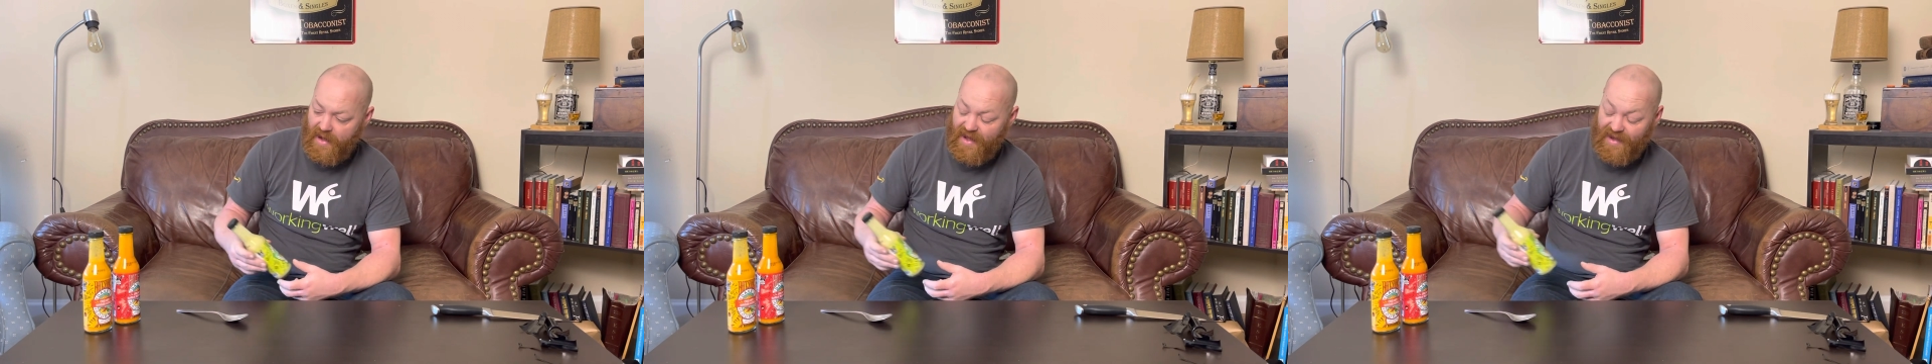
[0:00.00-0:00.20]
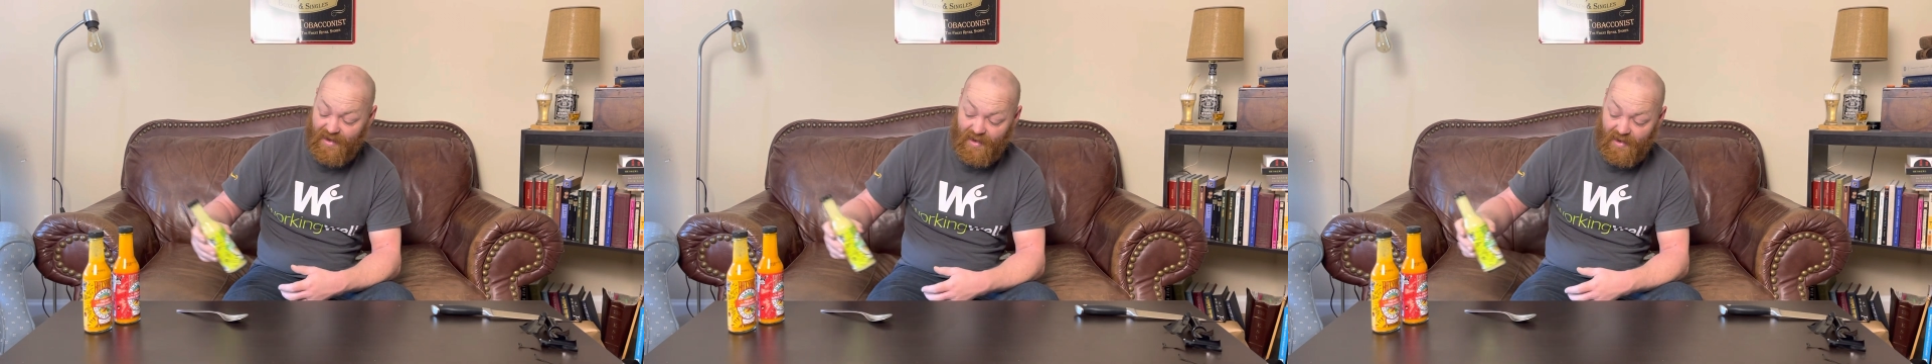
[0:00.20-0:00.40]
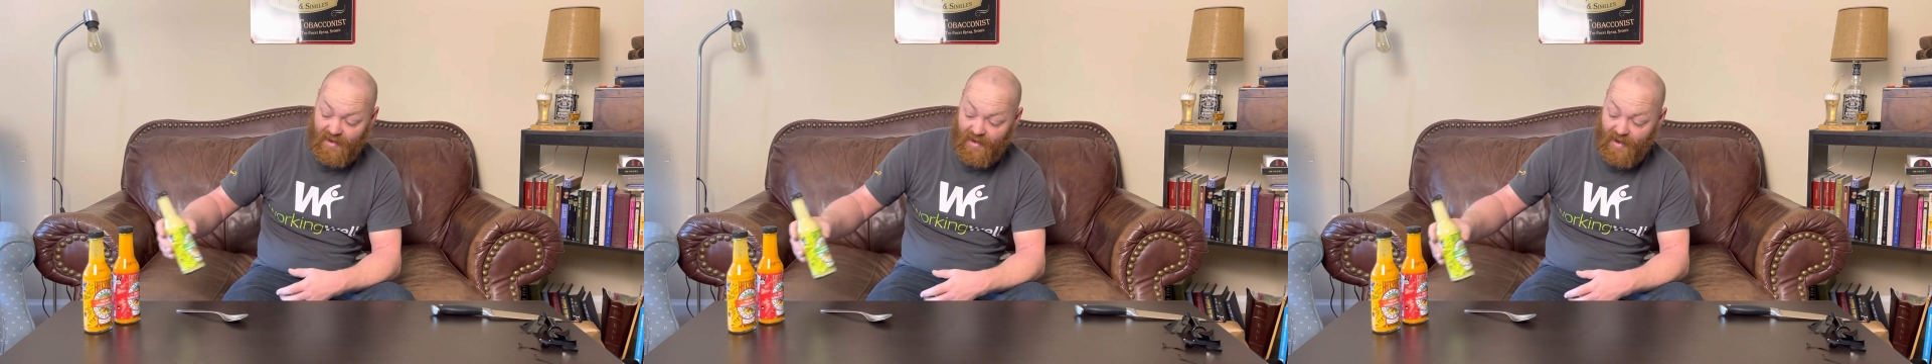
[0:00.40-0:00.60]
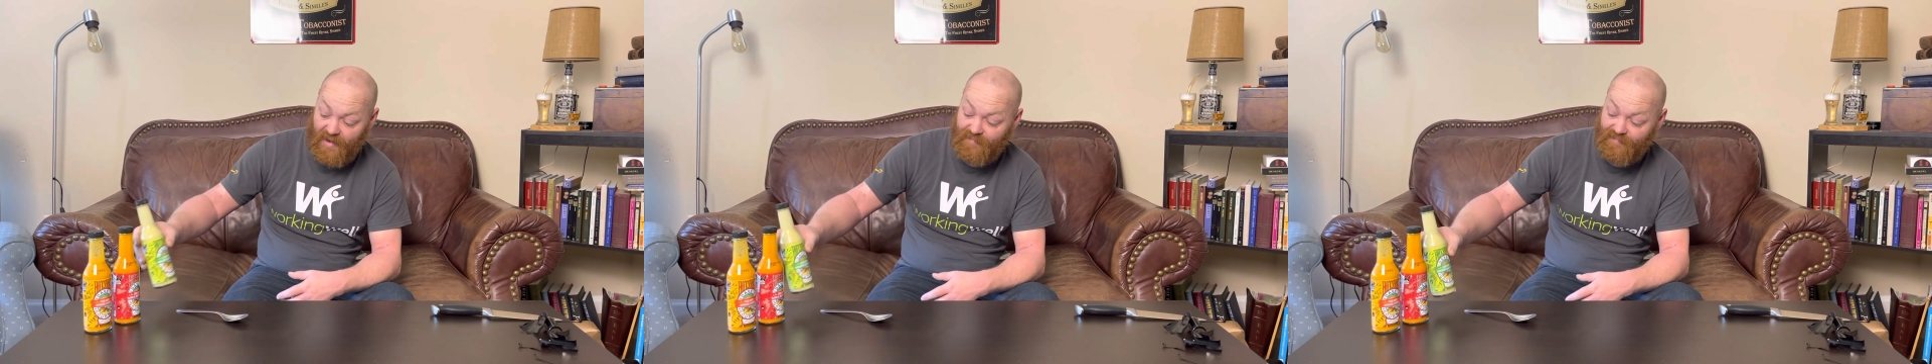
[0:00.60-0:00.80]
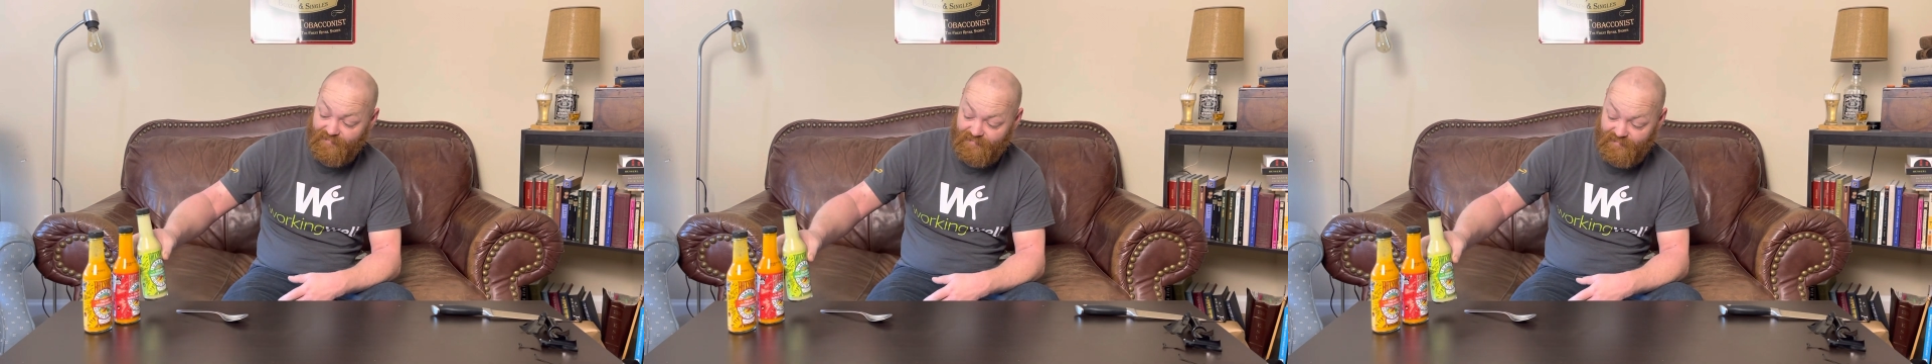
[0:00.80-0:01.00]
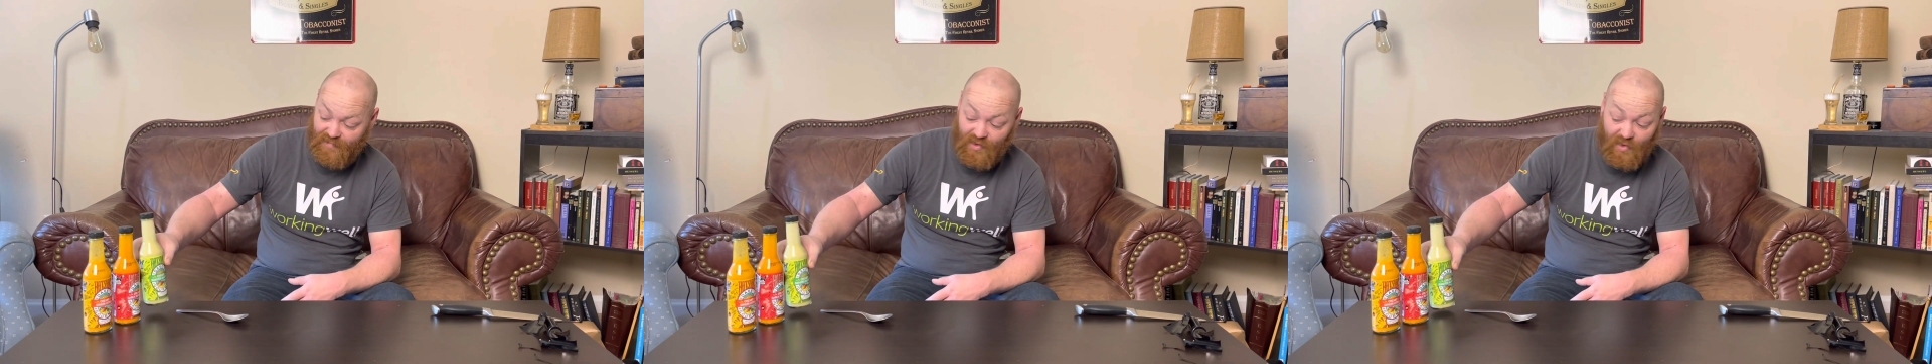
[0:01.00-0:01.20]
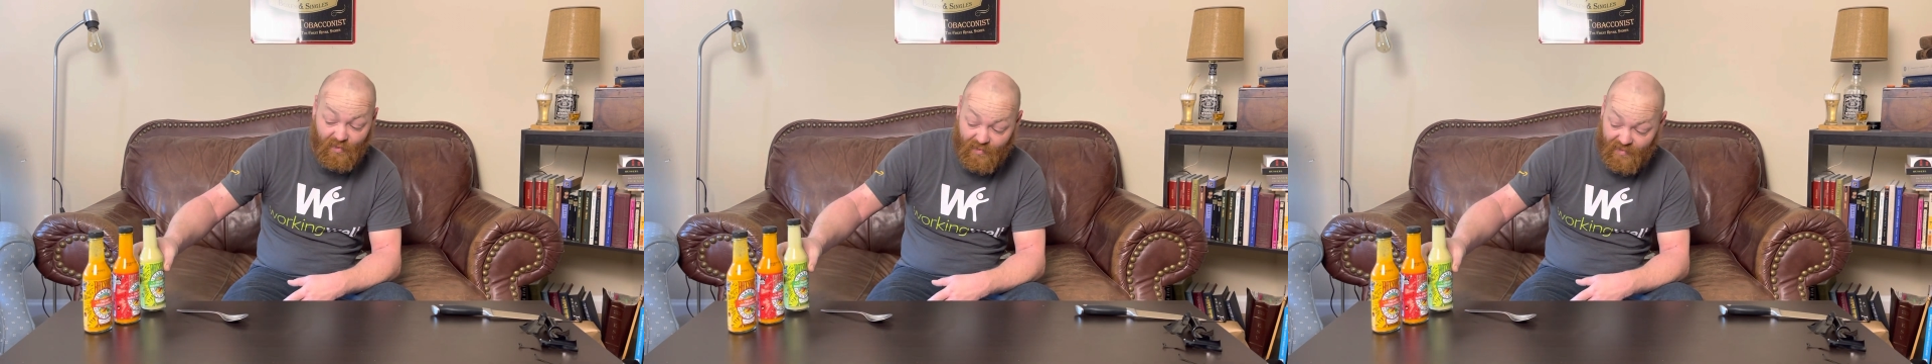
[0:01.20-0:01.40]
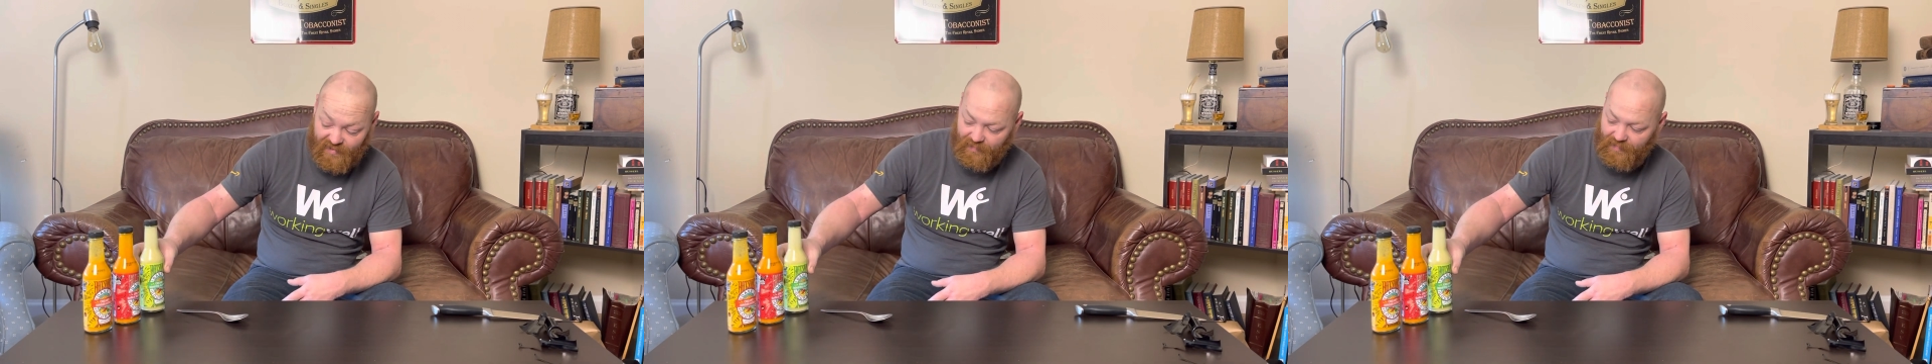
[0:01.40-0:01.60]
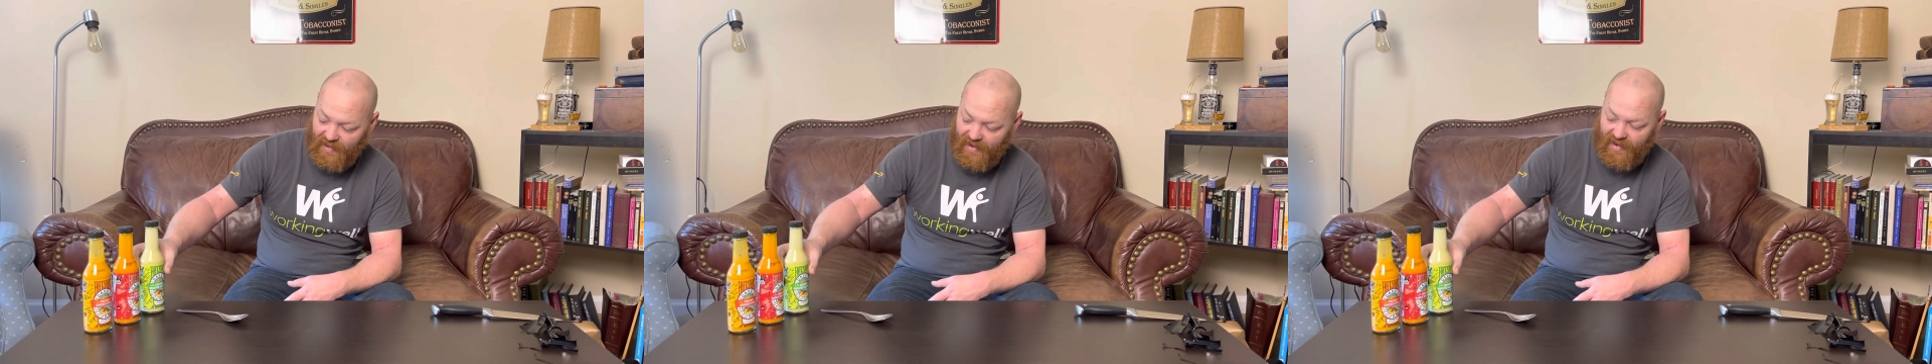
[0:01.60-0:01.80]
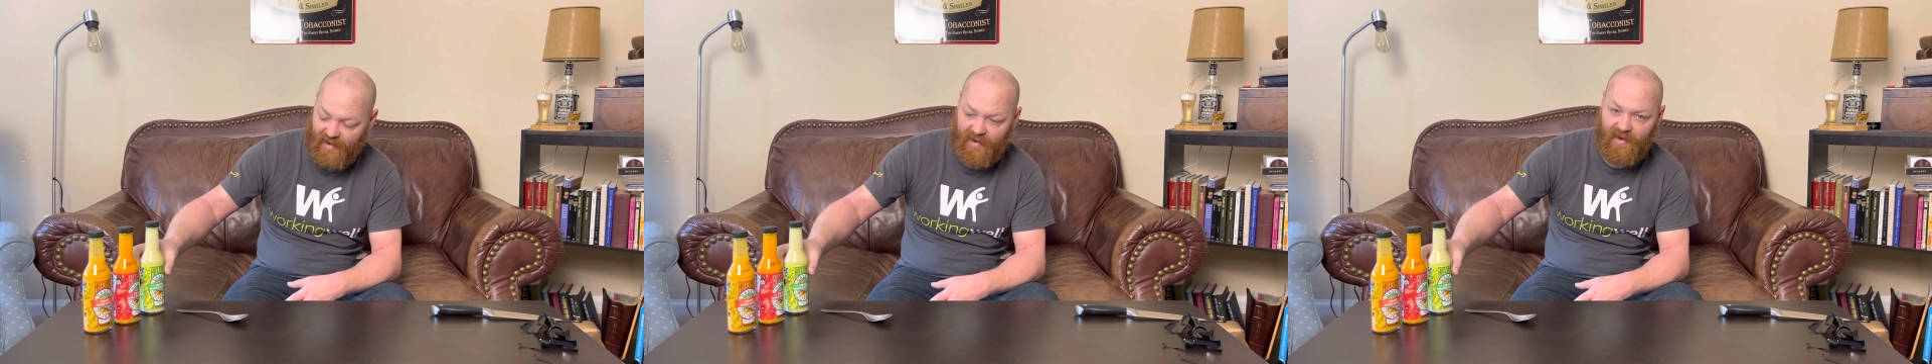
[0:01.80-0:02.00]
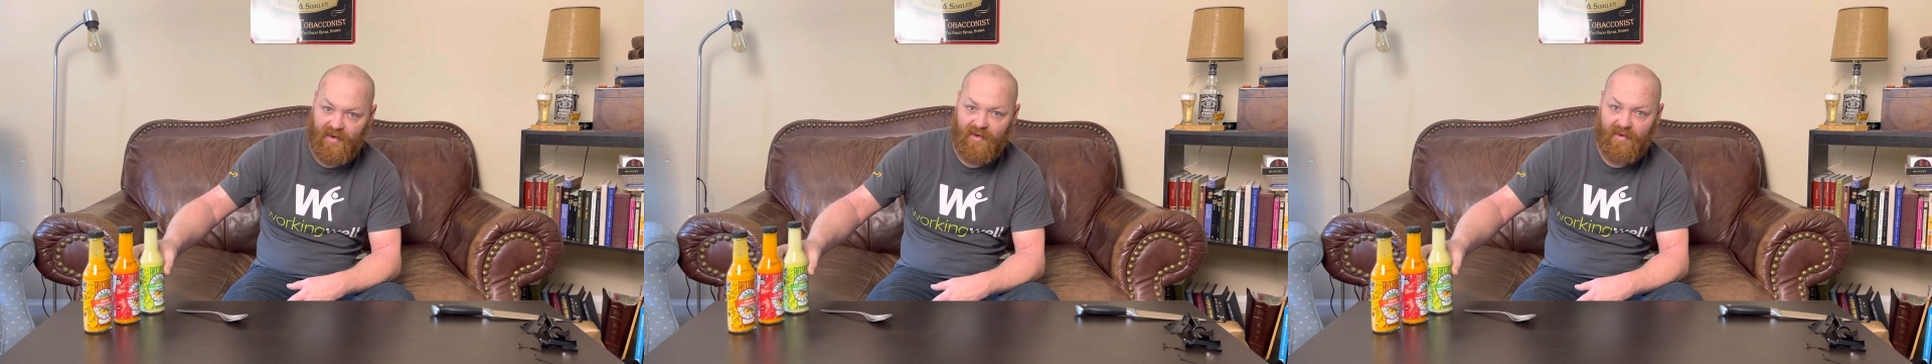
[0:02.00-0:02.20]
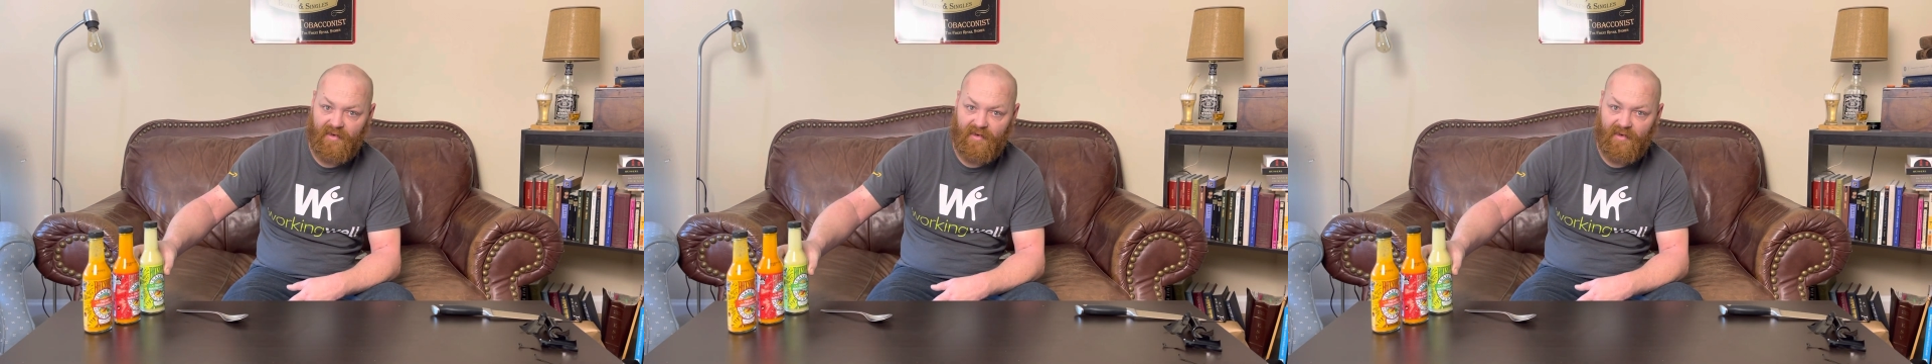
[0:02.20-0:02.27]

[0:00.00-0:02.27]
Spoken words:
I'm used to paying